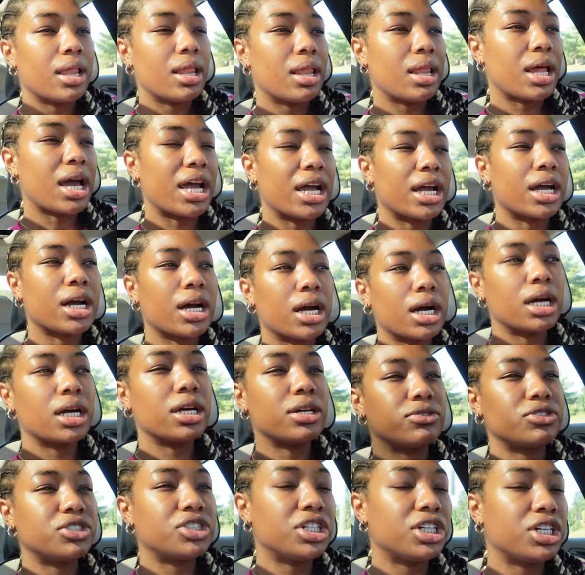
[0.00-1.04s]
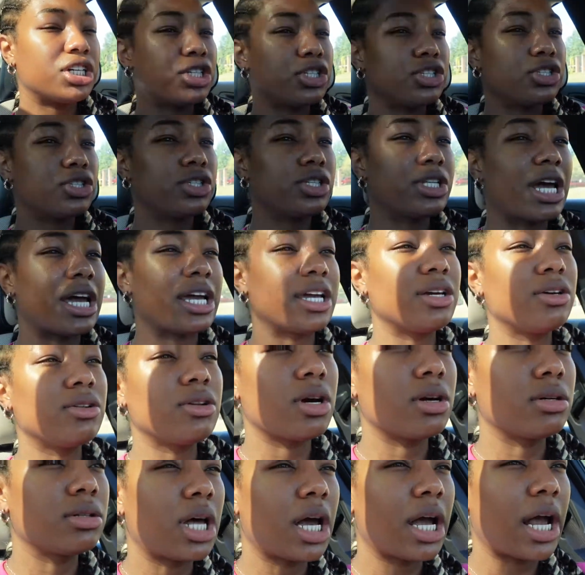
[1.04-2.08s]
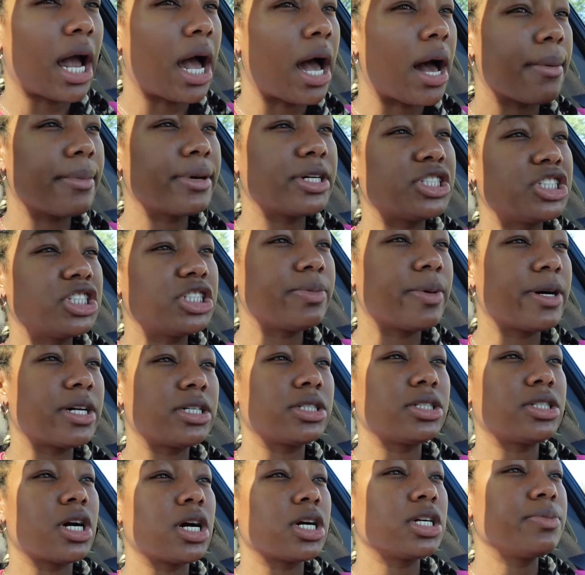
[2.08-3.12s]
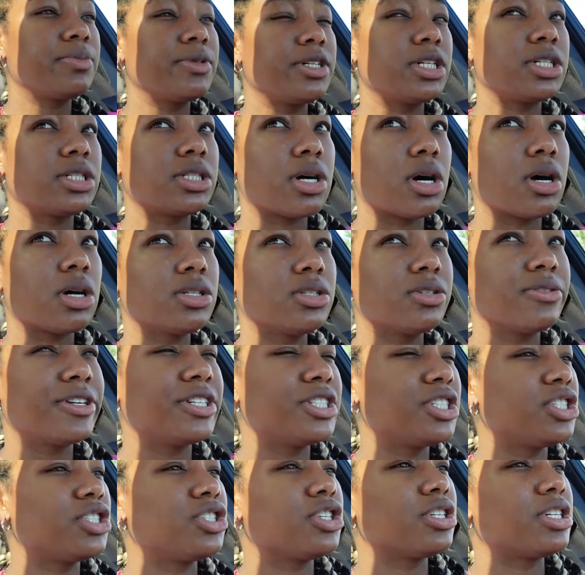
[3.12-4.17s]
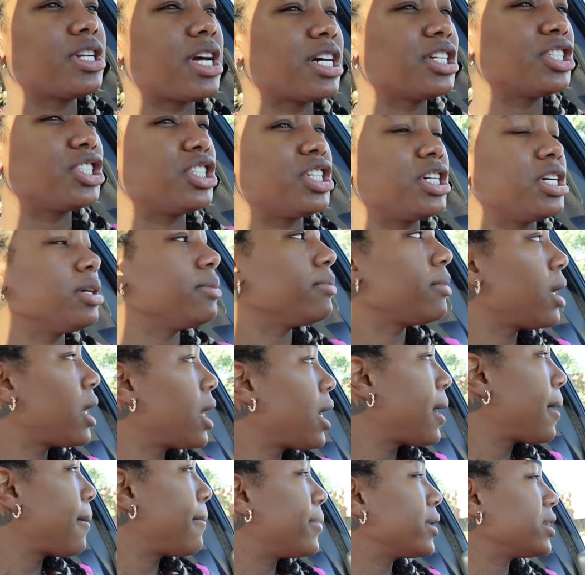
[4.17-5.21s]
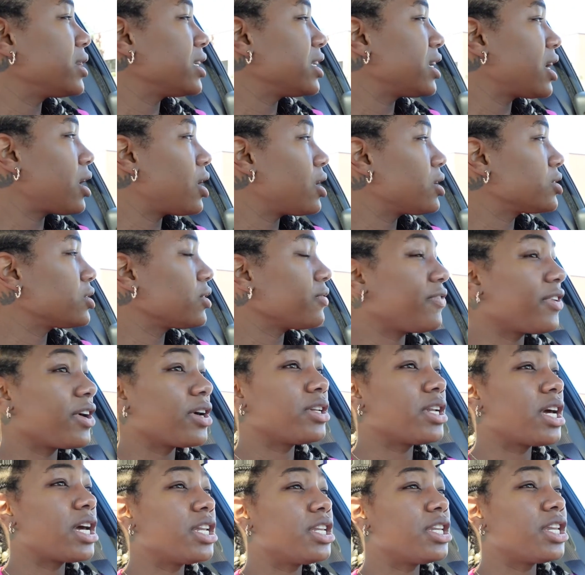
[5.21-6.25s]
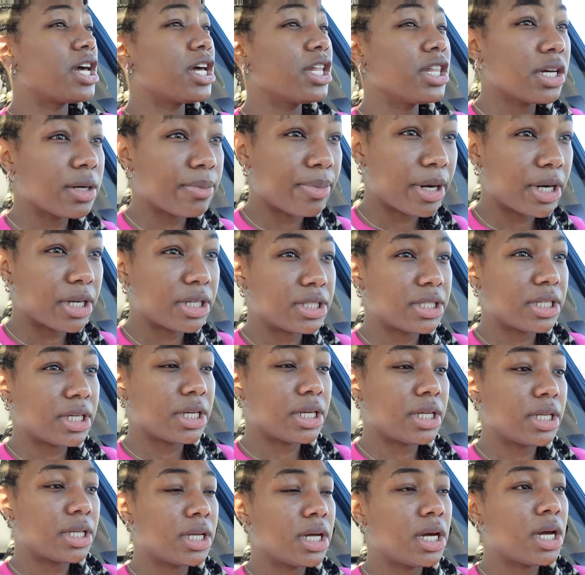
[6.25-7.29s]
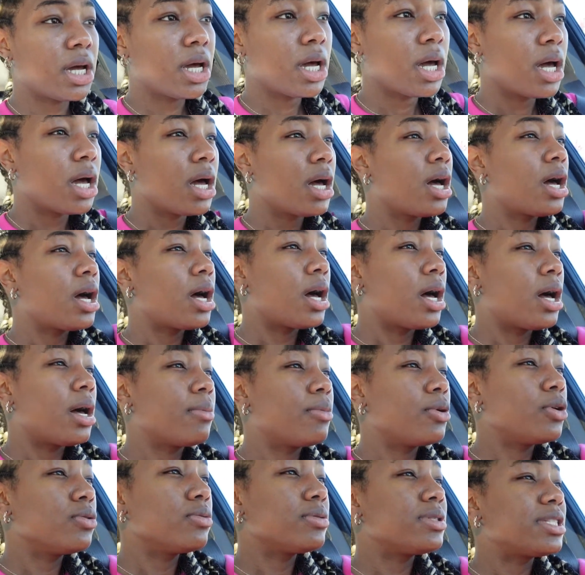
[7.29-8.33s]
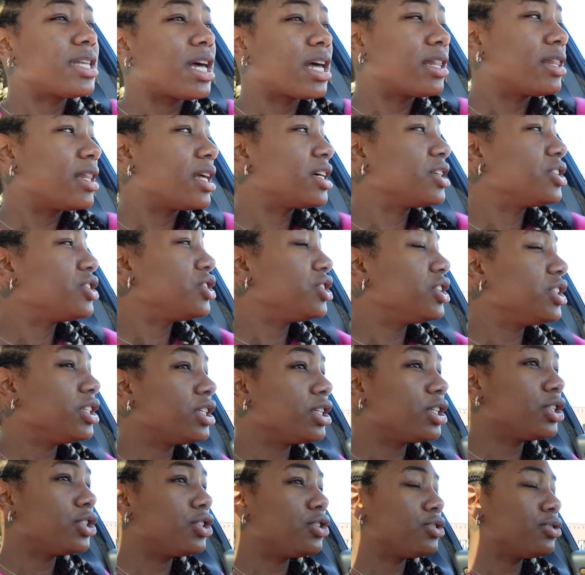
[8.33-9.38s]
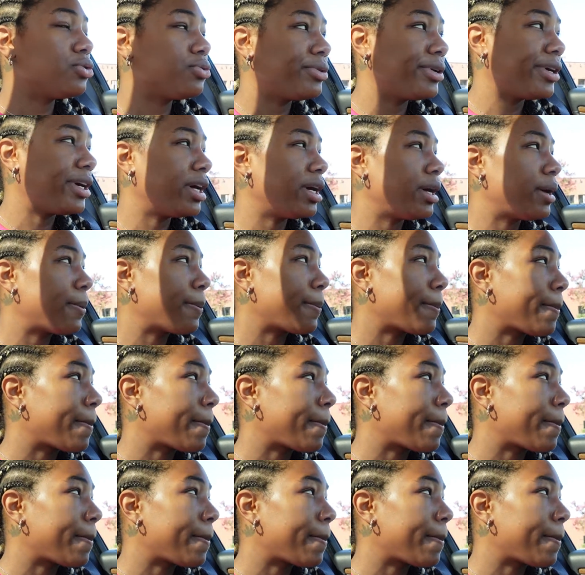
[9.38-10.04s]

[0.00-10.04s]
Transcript: Like if she can, like, you know, like how much she's about to charge me, because alterations are not cheap. But then I also found another person who said that she could do it.